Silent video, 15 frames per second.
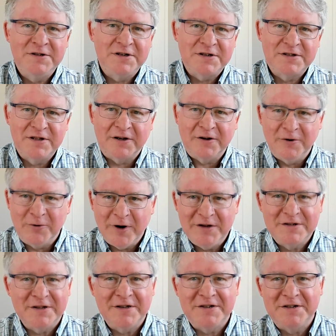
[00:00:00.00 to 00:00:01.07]
just the
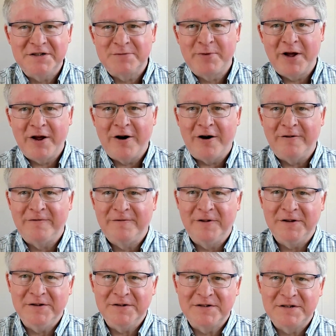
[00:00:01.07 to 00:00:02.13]
congratulations payoff that you